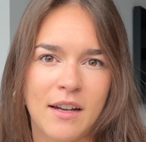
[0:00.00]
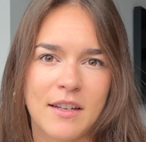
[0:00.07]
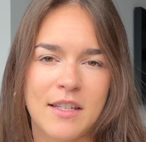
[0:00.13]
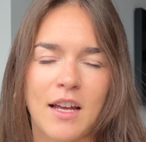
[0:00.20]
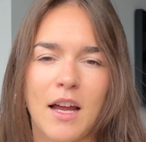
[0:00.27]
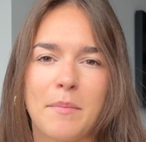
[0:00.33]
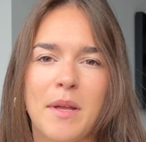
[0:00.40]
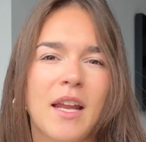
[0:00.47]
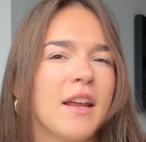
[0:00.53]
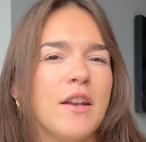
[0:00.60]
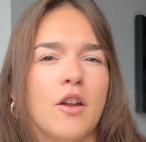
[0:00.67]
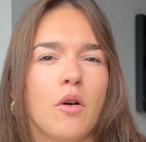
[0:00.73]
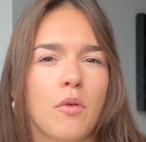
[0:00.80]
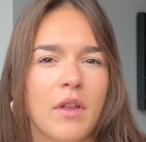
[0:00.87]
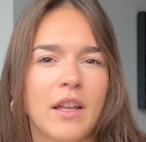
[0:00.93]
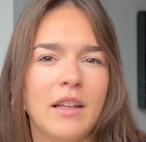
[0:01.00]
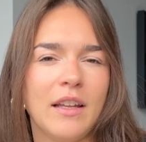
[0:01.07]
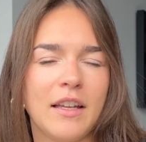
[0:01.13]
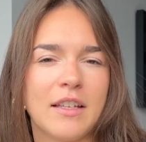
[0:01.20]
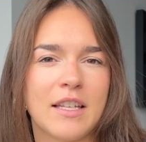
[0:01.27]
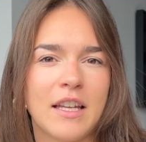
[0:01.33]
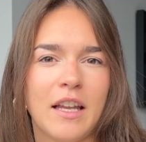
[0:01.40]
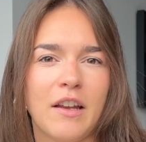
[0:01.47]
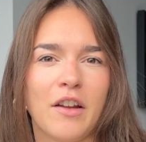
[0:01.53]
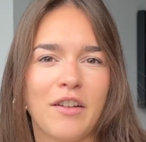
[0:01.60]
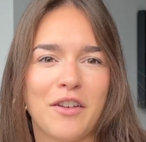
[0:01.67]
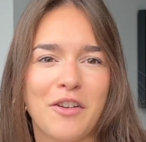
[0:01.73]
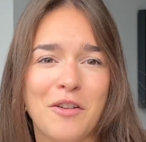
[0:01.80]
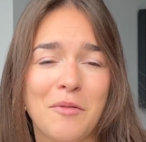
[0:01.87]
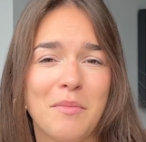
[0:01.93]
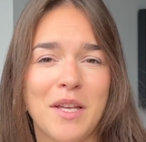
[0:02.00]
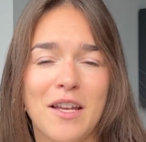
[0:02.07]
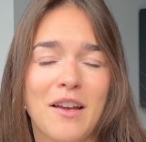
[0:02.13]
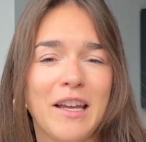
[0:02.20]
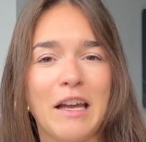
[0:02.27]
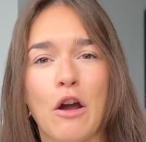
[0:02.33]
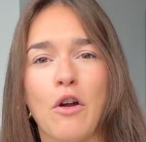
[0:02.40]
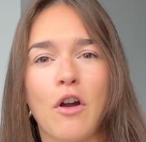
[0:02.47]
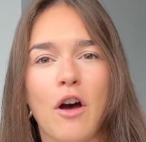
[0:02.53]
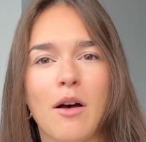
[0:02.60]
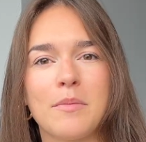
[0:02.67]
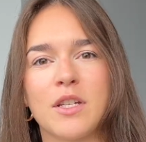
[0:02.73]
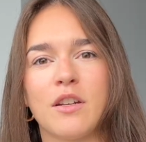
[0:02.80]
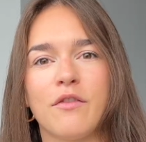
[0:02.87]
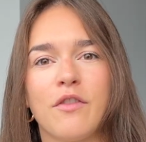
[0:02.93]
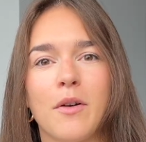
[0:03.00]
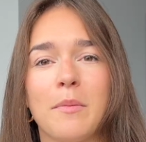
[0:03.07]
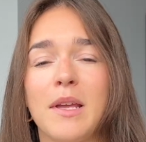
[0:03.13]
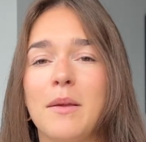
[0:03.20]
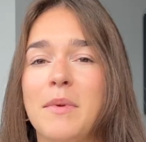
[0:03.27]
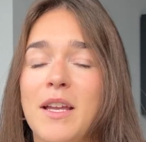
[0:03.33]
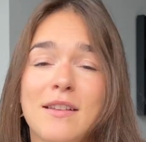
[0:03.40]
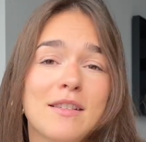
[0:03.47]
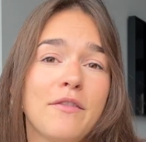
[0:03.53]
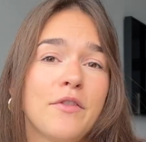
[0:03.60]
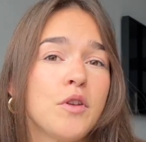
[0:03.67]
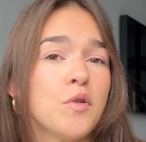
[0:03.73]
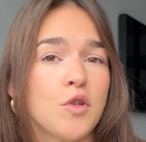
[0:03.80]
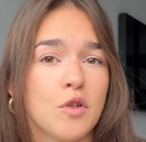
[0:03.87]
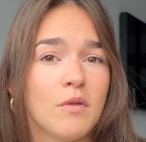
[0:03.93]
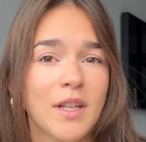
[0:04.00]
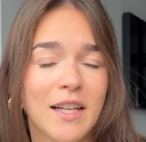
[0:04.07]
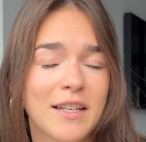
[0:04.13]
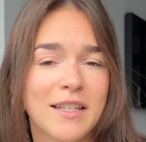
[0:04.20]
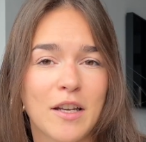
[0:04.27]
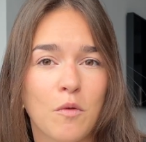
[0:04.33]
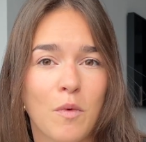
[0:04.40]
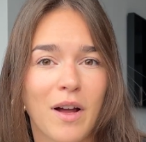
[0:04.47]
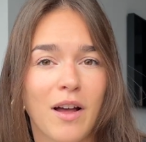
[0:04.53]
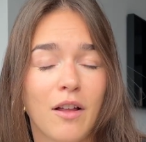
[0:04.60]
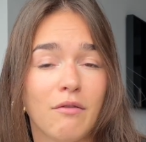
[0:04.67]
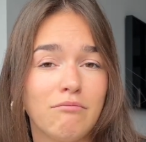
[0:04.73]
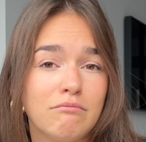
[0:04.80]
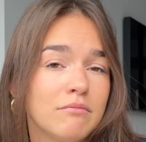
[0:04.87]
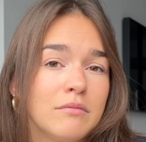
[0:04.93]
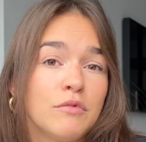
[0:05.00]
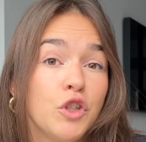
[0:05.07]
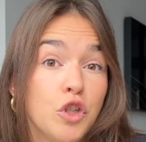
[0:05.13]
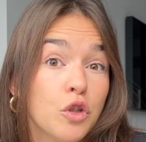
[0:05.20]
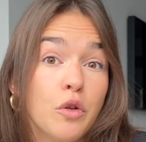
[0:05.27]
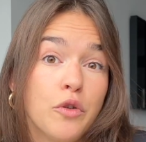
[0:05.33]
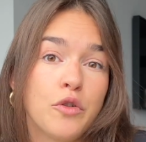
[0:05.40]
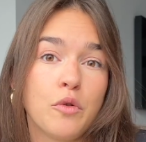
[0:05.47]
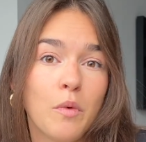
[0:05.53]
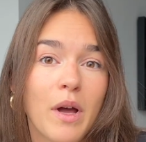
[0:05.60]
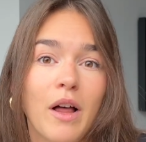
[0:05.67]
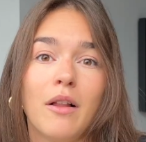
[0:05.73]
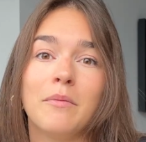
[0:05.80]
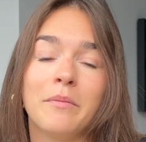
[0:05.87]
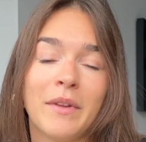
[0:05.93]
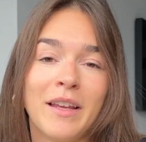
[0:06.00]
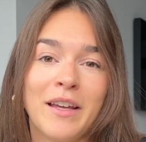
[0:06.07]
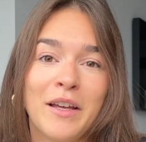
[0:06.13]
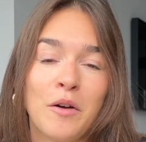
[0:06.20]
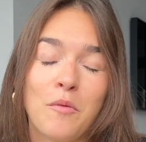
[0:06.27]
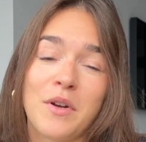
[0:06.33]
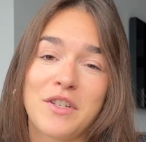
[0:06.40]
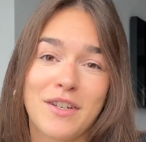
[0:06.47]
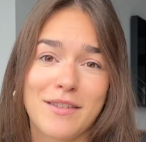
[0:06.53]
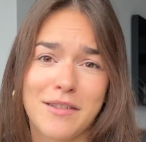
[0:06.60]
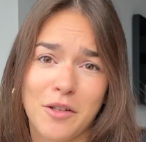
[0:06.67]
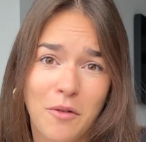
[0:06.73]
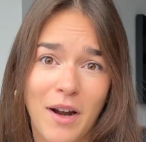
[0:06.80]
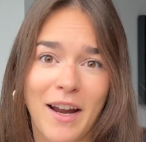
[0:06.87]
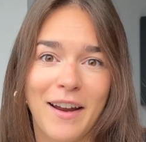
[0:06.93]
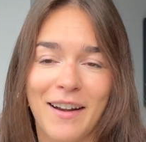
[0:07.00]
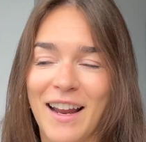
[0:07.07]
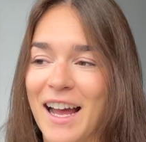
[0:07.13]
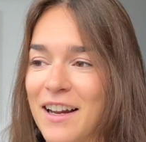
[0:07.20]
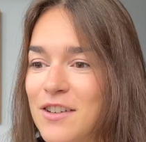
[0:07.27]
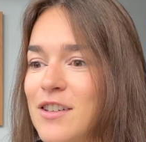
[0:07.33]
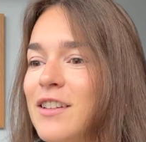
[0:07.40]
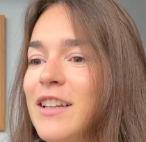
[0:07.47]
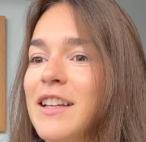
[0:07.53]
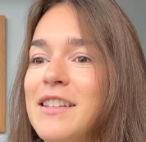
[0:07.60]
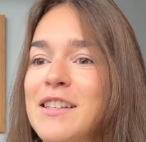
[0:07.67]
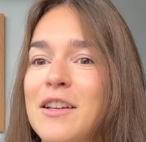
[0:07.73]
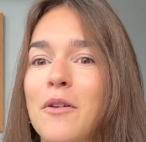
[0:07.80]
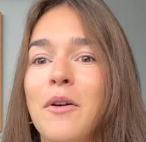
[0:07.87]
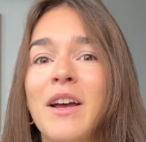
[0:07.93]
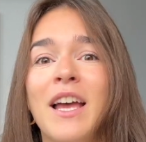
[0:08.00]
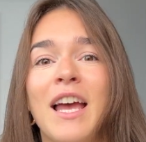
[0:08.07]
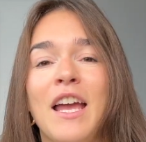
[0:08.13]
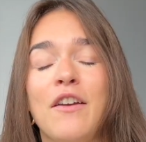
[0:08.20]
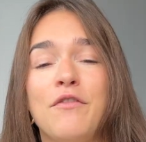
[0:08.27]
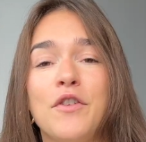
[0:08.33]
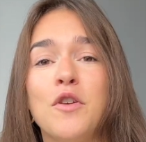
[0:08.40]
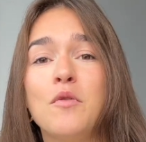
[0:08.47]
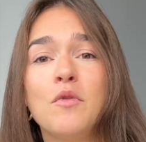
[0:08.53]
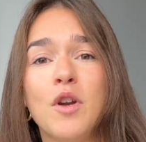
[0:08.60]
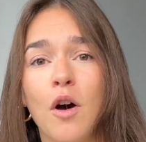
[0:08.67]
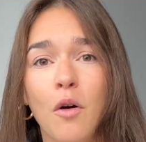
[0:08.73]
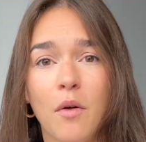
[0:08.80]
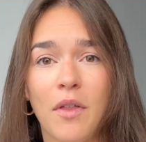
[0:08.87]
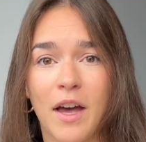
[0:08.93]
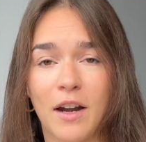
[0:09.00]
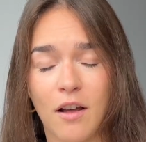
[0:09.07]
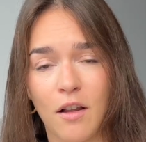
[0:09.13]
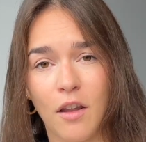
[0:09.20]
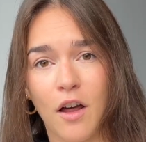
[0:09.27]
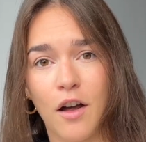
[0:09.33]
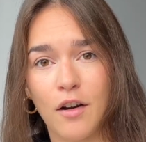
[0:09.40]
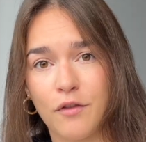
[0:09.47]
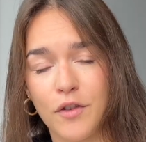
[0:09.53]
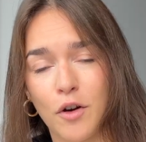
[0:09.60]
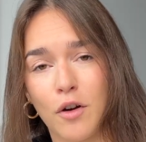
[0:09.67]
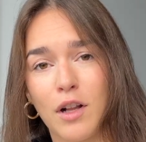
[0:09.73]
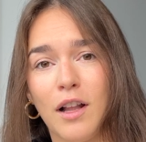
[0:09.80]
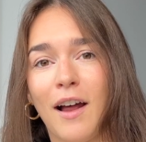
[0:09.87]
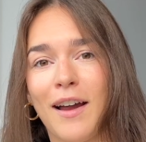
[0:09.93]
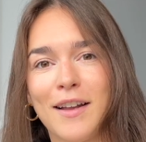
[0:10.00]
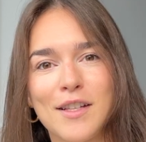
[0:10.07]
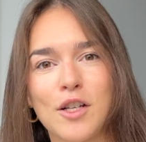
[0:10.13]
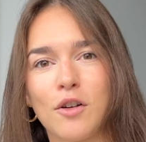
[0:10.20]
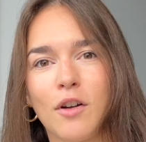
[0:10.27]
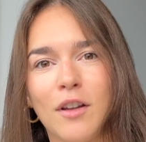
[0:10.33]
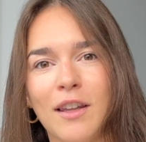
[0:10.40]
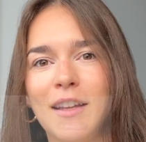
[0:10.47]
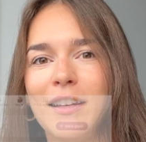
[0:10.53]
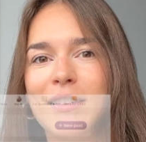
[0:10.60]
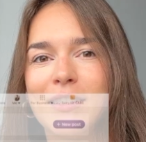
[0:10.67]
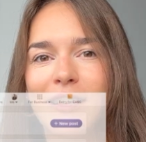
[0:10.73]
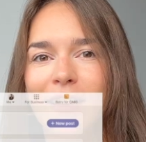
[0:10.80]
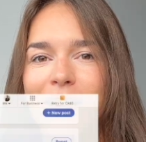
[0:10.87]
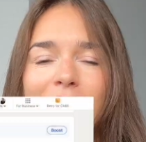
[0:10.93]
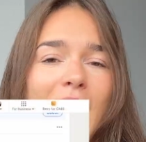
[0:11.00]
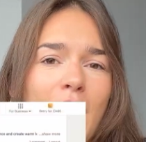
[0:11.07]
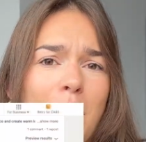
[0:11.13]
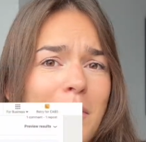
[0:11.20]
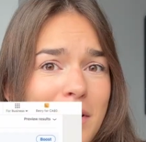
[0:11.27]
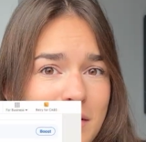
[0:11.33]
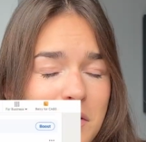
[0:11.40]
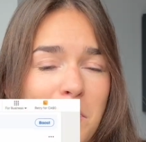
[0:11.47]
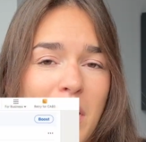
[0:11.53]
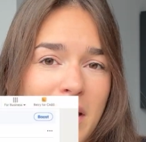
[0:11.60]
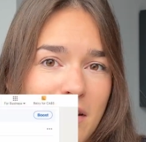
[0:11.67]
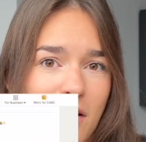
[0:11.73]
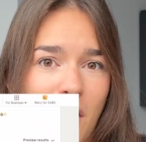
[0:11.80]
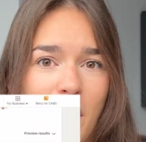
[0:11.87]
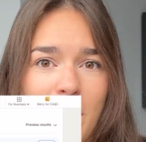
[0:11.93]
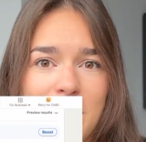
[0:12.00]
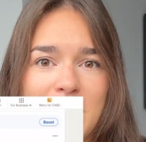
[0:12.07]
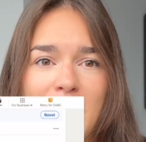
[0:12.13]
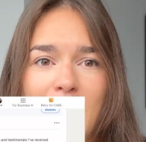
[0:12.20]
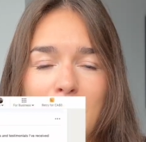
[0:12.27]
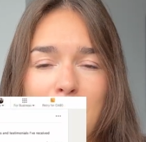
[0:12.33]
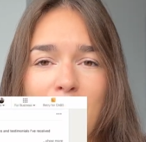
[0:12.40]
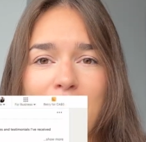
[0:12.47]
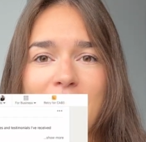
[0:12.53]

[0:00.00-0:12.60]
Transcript: to time, and I know that LinkedIn could be a good option for me, because if you do LinkedIn well, you'll do well, which is great actually. So if you know that a lot of your clients are on LinkedIn, I would spend a lot of time on